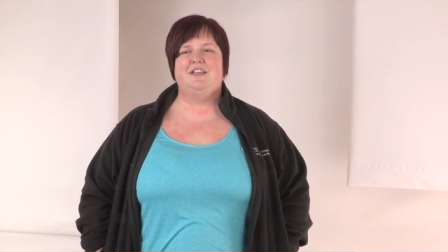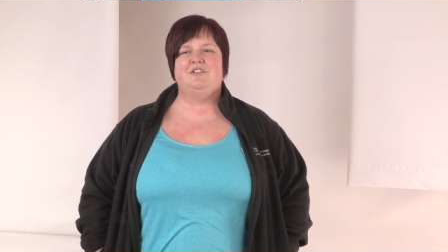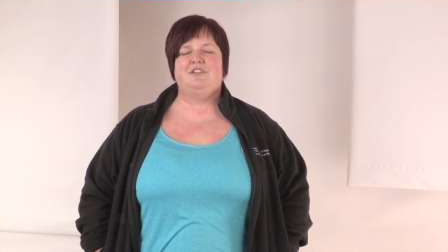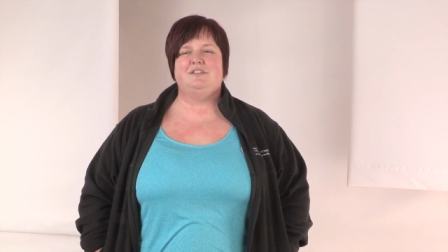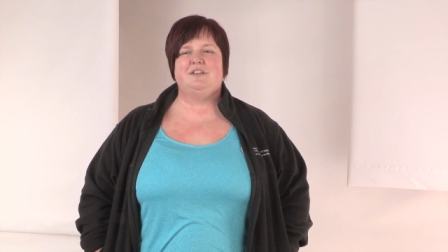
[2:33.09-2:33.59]

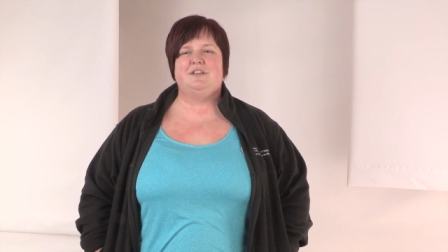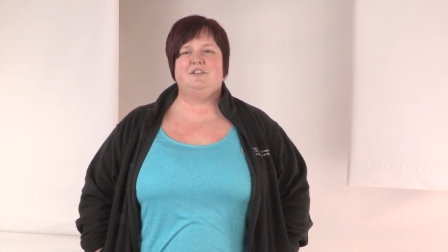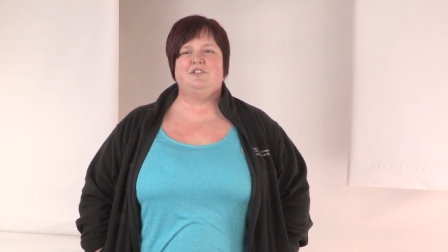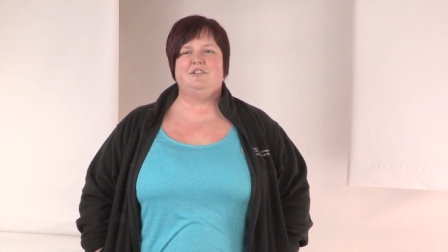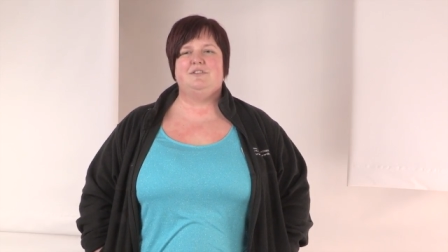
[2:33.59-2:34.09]
and she said
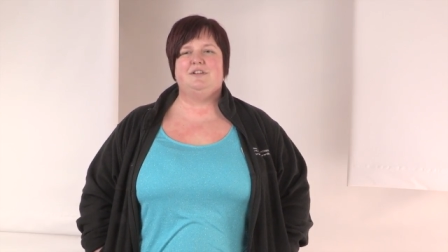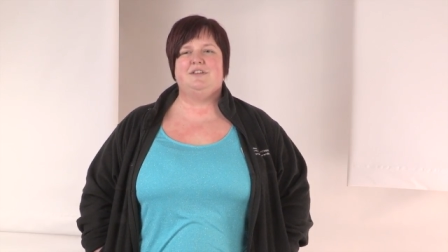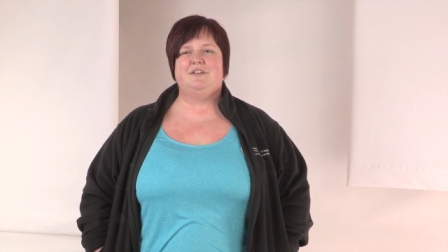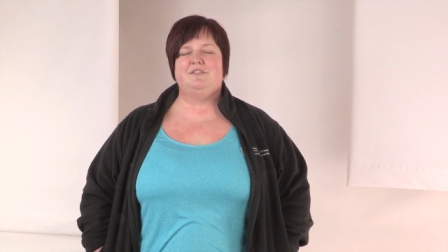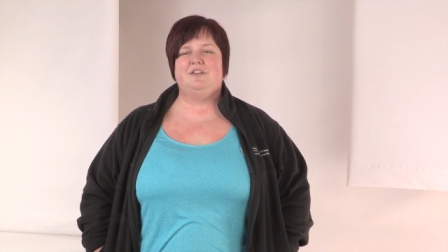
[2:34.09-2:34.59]
that she
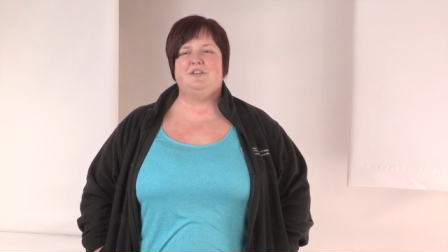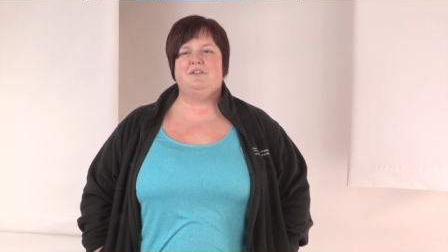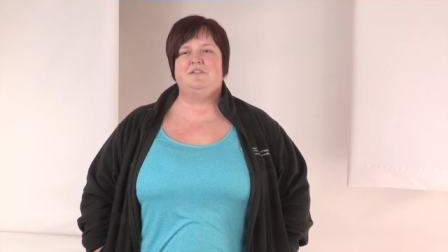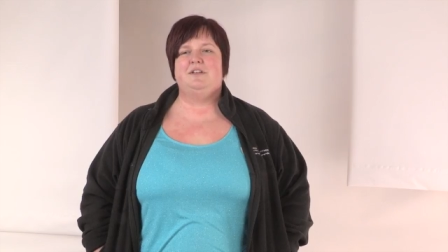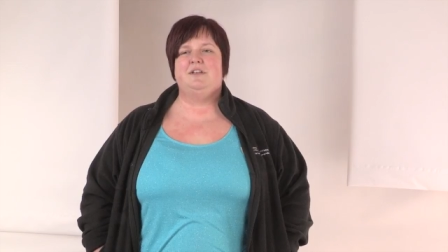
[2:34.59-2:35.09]
would love
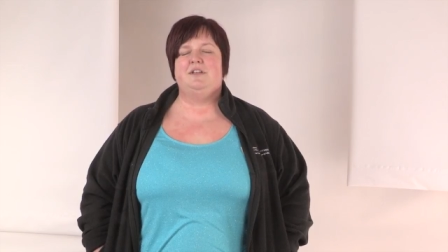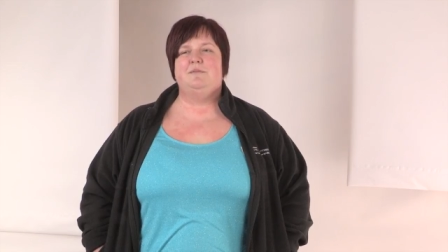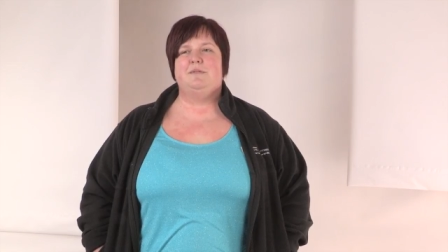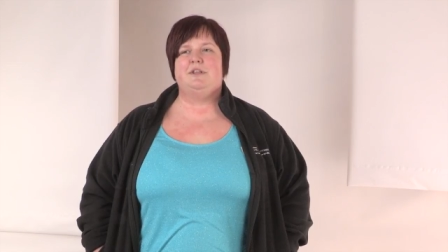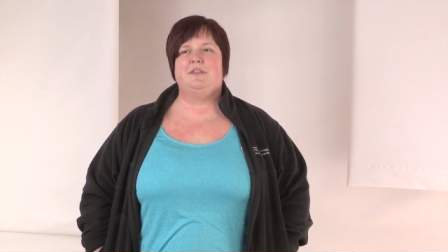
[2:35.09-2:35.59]
to,
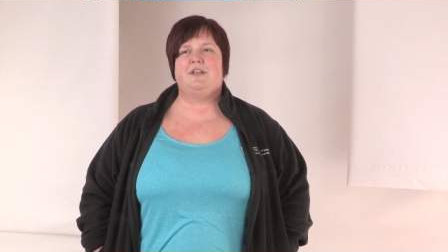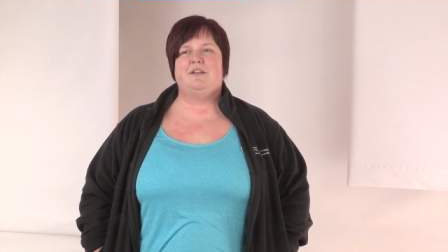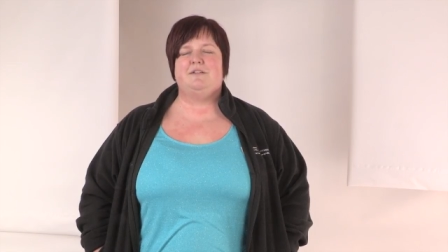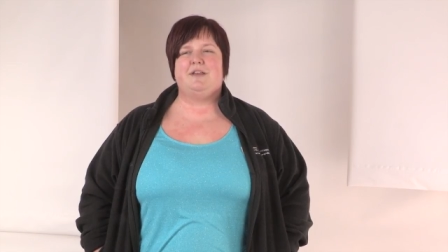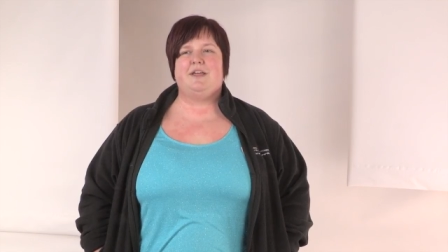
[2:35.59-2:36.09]
but that
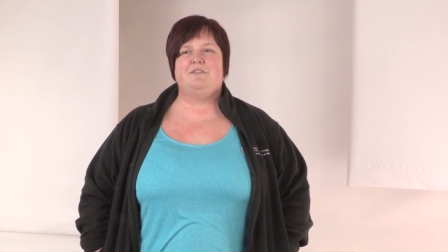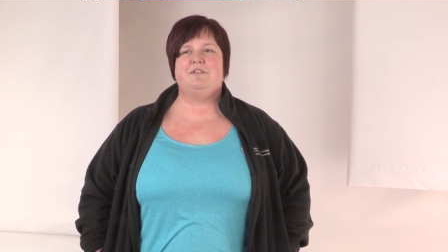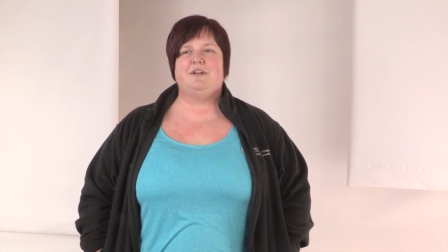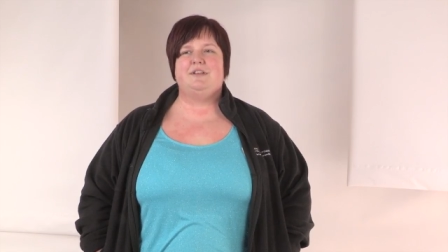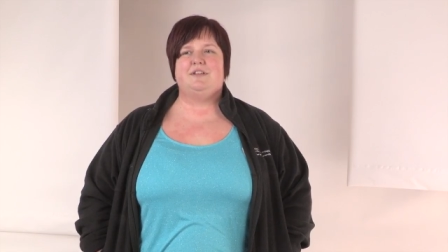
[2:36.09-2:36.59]
it would have
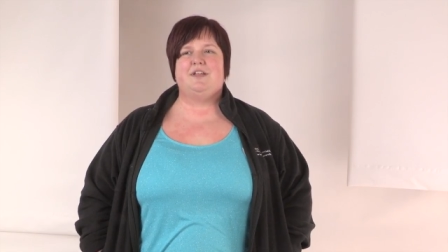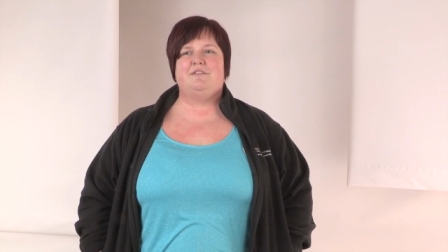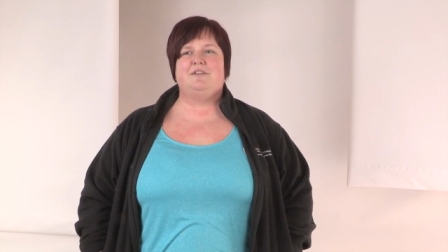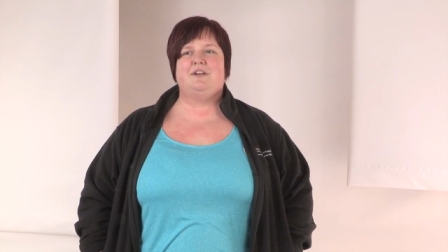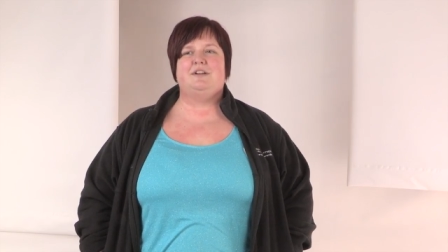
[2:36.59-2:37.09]
to wait till
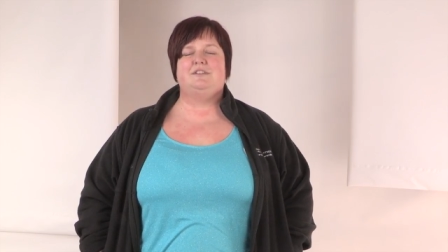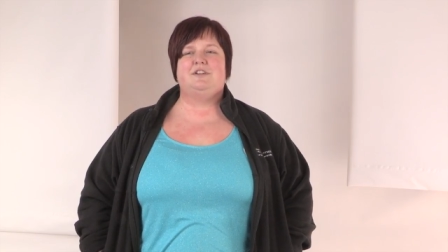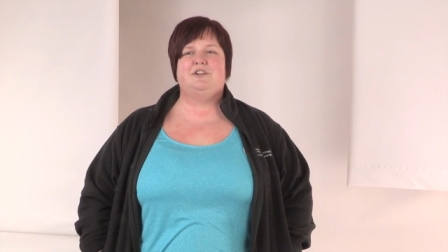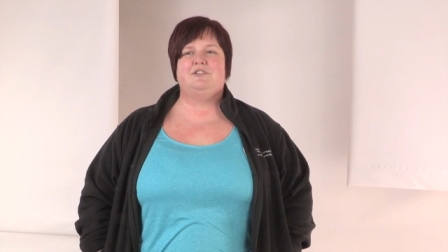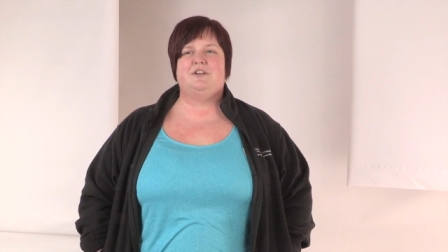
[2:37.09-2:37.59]
after her
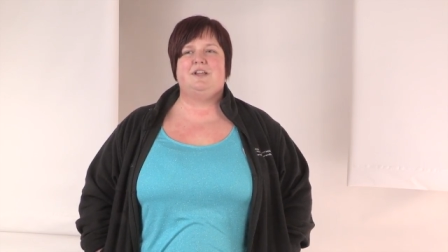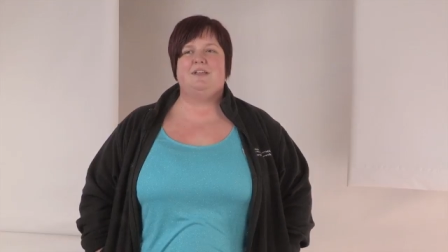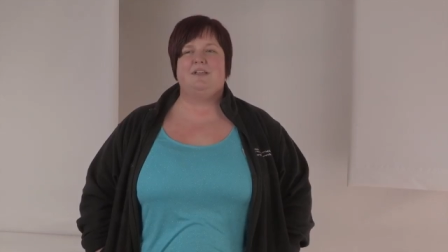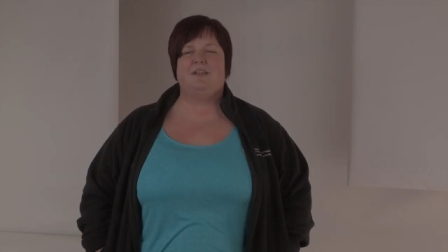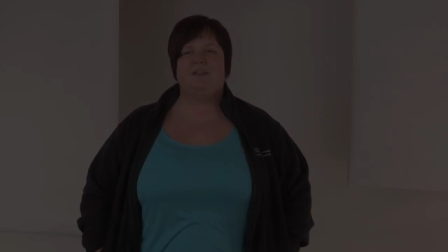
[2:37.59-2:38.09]
surgery.